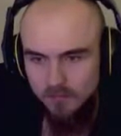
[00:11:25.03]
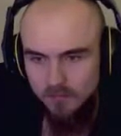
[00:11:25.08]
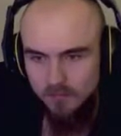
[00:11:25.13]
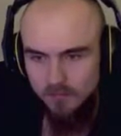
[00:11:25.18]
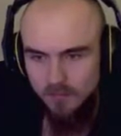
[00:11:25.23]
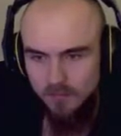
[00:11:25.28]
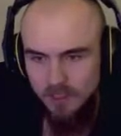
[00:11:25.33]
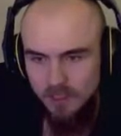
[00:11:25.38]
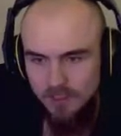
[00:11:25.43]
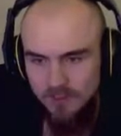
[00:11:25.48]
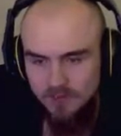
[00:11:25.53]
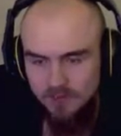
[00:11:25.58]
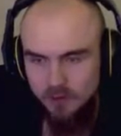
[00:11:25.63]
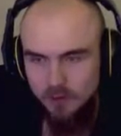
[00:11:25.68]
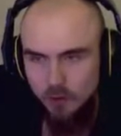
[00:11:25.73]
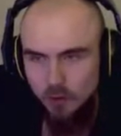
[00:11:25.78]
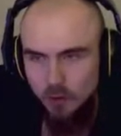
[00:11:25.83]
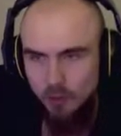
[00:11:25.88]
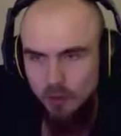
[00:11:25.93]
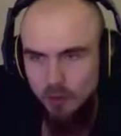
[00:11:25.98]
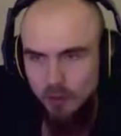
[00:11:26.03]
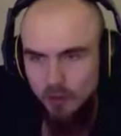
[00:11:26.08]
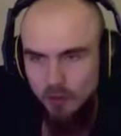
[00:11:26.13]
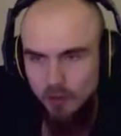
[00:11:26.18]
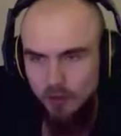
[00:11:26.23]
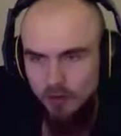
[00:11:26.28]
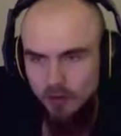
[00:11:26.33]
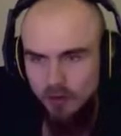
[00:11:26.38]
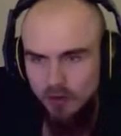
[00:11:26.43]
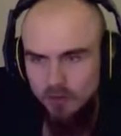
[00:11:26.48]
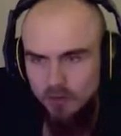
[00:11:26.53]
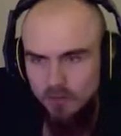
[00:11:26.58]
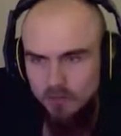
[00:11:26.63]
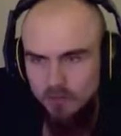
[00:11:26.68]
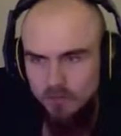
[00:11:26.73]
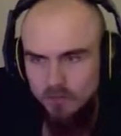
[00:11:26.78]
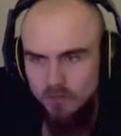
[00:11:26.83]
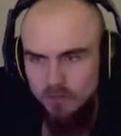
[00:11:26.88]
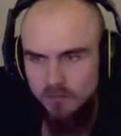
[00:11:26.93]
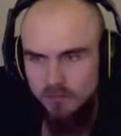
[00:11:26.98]
These kobold or...
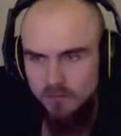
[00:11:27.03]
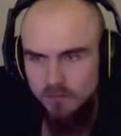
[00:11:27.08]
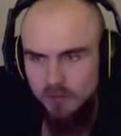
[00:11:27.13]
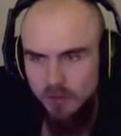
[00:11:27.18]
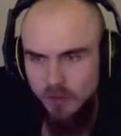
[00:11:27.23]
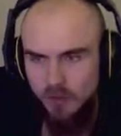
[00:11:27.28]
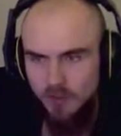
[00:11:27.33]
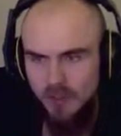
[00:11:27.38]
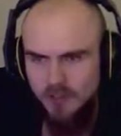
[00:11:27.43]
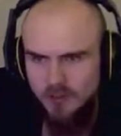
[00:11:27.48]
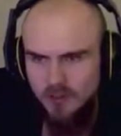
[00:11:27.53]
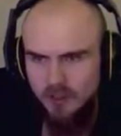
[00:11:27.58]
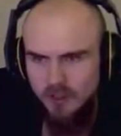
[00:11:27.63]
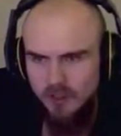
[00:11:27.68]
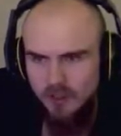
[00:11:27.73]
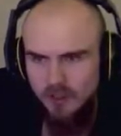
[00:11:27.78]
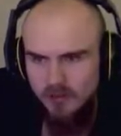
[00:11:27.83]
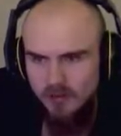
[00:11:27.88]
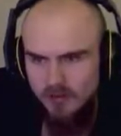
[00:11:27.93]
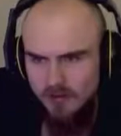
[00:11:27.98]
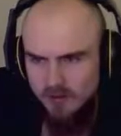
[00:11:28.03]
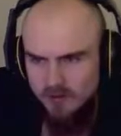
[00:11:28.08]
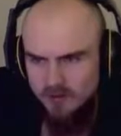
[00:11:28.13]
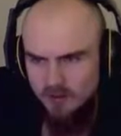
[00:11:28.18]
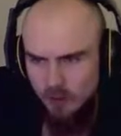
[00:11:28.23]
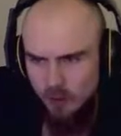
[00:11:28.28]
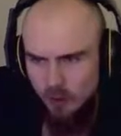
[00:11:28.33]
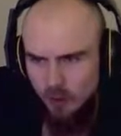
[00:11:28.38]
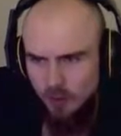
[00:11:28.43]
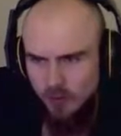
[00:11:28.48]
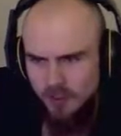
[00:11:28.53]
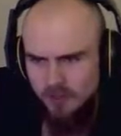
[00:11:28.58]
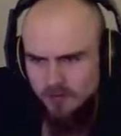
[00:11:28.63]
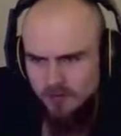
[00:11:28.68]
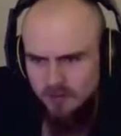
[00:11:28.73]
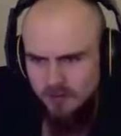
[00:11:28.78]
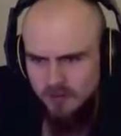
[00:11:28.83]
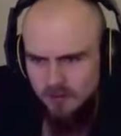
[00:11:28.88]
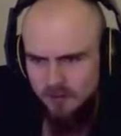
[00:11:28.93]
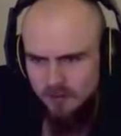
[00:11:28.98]
no, actually I think these are
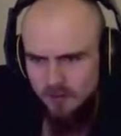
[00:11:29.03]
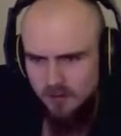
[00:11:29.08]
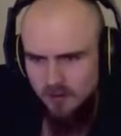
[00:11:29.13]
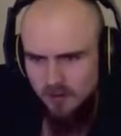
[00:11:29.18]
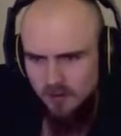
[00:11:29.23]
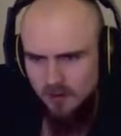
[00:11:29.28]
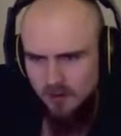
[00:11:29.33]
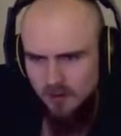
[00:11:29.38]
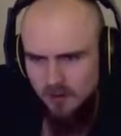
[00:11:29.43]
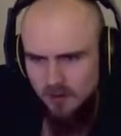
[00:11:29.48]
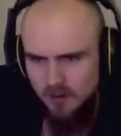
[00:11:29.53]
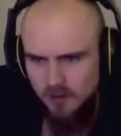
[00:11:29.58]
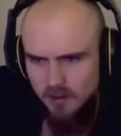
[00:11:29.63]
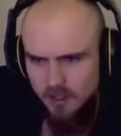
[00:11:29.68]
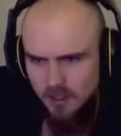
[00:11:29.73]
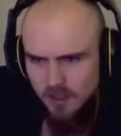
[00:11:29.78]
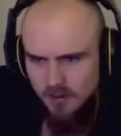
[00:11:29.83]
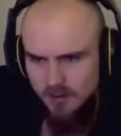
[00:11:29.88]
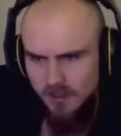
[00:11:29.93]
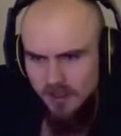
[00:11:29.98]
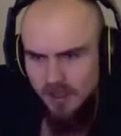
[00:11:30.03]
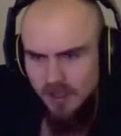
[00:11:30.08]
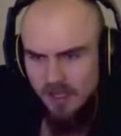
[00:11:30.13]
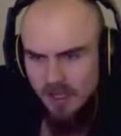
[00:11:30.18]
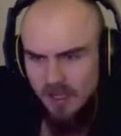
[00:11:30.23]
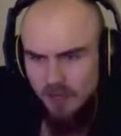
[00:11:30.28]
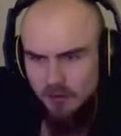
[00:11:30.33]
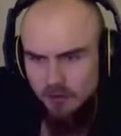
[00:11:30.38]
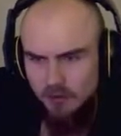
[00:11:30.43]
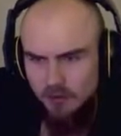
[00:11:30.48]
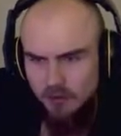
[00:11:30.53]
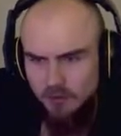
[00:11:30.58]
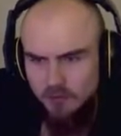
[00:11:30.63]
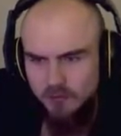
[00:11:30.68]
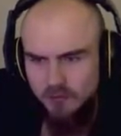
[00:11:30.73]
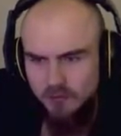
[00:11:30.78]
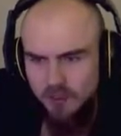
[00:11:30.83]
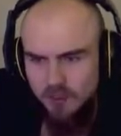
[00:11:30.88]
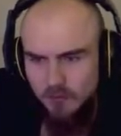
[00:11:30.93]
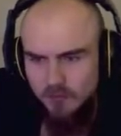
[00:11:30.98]
goblins. They can drop
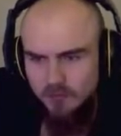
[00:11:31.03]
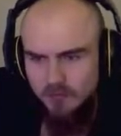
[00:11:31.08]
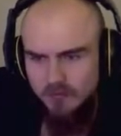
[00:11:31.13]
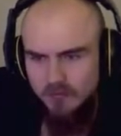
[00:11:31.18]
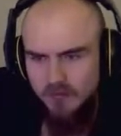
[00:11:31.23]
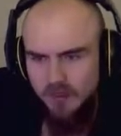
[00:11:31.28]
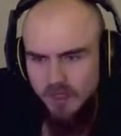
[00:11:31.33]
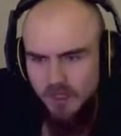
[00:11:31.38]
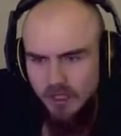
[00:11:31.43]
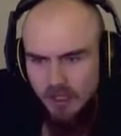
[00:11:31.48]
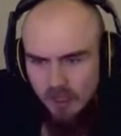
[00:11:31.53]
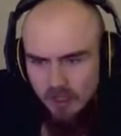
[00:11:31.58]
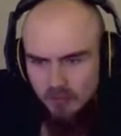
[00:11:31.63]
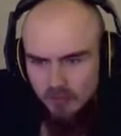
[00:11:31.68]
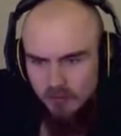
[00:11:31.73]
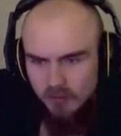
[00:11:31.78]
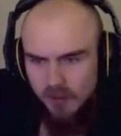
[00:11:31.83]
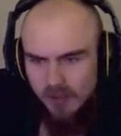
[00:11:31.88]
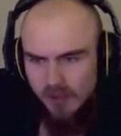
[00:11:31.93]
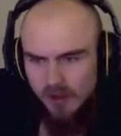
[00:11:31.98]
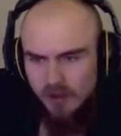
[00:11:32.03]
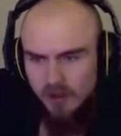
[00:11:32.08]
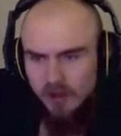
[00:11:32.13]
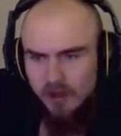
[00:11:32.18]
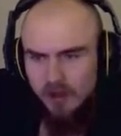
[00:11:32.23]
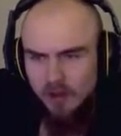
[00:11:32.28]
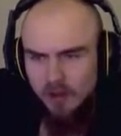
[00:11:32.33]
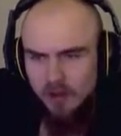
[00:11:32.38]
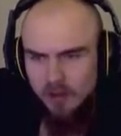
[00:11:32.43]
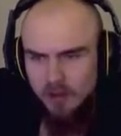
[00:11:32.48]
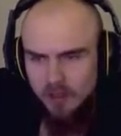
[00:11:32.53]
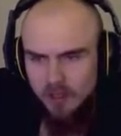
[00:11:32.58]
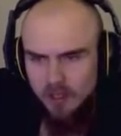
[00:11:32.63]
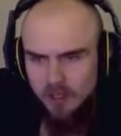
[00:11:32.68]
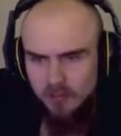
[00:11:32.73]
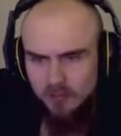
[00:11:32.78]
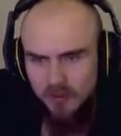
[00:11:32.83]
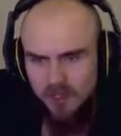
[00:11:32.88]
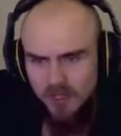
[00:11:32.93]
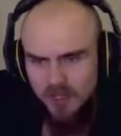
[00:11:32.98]
some fairly rare
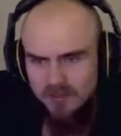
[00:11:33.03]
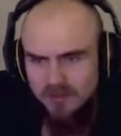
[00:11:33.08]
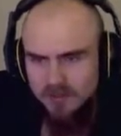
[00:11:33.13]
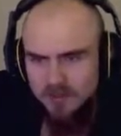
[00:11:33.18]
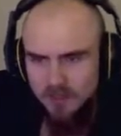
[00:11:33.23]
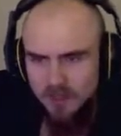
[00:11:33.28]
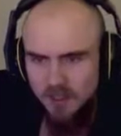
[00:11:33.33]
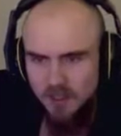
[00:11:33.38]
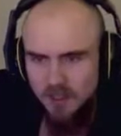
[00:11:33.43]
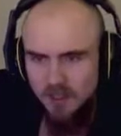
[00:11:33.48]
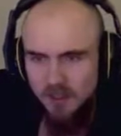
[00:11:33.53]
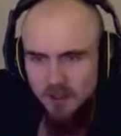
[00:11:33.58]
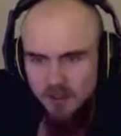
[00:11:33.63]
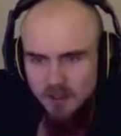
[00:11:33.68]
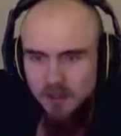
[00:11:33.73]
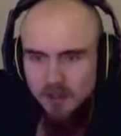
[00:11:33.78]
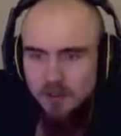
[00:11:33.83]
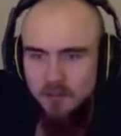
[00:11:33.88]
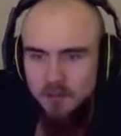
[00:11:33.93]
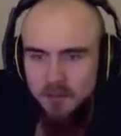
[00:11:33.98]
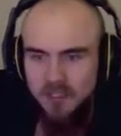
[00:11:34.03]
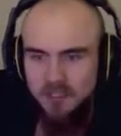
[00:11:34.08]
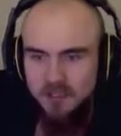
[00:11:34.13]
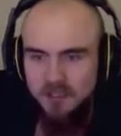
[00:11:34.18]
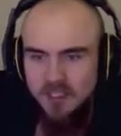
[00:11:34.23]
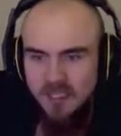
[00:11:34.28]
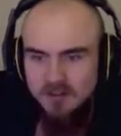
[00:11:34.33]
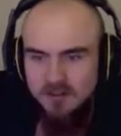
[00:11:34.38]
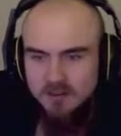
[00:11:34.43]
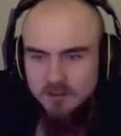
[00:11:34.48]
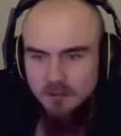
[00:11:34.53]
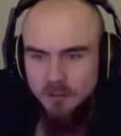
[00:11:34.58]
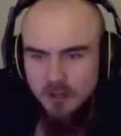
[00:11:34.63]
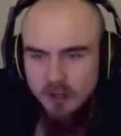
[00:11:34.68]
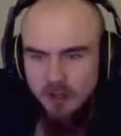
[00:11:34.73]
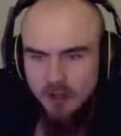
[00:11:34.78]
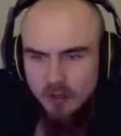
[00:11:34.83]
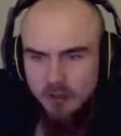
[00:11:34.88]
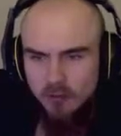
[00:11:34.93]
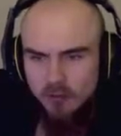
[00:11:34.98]
ingredients, but the chance is
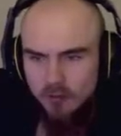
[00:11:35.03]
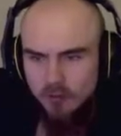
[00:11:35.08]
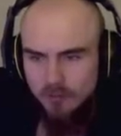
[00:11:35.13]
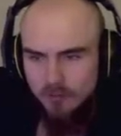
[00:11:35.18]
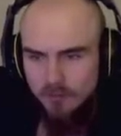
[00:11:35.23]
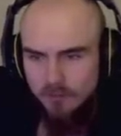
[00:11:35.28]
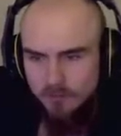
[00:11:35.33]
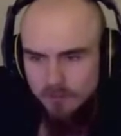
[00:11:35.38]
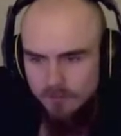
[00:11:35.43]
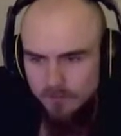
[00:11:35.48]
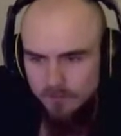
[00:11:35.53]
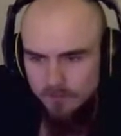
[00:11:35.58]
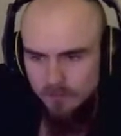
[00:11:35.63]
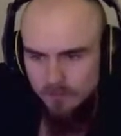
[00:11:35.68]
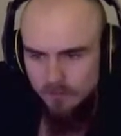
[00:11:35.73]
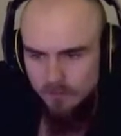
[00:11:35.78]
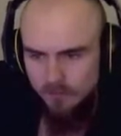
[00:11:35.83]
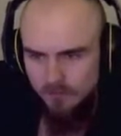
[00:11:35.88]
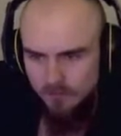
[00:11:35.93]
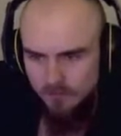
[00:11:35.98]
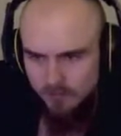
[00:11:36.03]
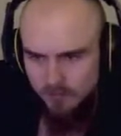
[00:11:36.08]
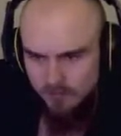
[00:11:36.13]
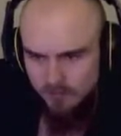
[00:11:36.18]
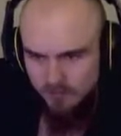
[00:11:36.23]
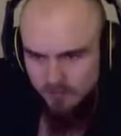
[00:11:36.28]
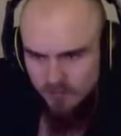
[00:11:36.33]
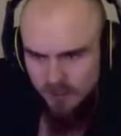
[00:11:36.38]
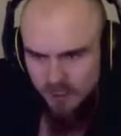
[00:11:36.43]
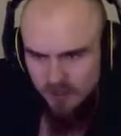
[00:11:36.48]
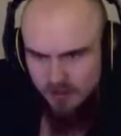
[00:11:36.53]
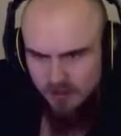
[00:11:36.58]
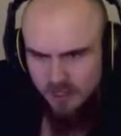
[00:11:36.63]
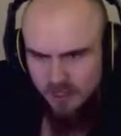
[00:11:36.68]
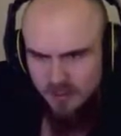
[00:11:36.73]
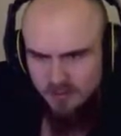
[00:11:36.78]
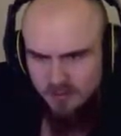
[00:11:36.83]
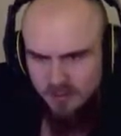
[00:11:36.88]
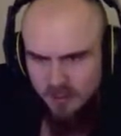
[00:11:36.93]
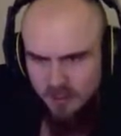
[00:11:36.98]
pretty low. The other
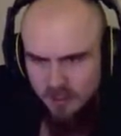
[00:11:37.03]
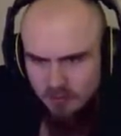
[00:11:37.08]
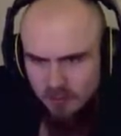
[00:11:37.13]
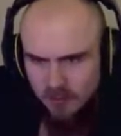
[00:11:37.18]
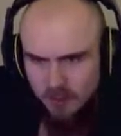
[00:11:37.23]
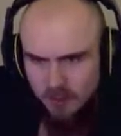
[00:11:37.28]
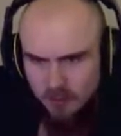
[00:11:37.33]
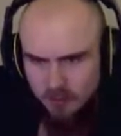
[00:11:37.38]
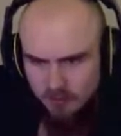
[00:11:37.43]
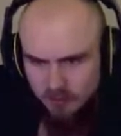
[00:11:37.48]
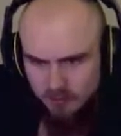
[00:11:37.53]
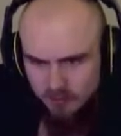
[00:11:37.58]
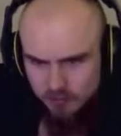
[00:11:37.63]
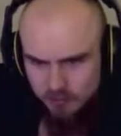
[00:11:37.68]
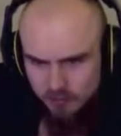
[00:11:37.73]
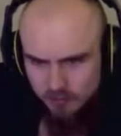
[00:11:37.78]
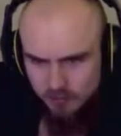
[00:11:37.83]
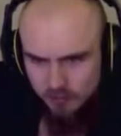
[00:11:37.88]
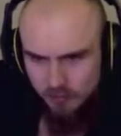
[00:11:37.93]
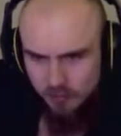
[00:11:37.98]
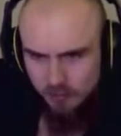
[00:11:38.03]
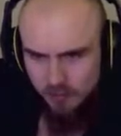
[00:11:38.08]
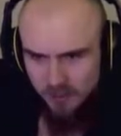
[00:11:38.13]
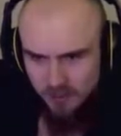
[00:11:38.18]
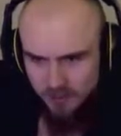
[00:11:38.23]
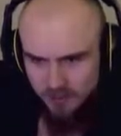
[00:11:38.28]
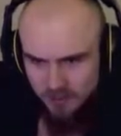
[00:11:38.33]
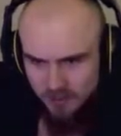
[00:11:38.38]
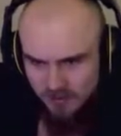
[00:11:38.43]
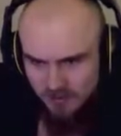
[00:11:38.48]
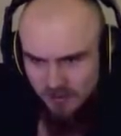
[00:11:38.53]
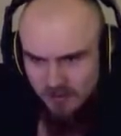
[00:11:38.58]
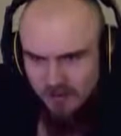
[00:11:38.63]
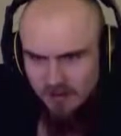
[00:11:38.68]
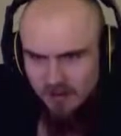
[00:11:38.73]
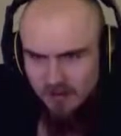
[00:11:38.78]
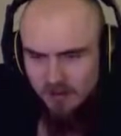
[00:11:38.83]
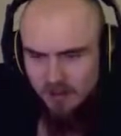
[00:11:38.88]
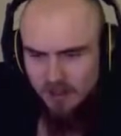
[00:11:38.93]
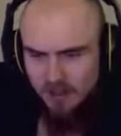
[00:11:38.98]
guys here really don't drop much other than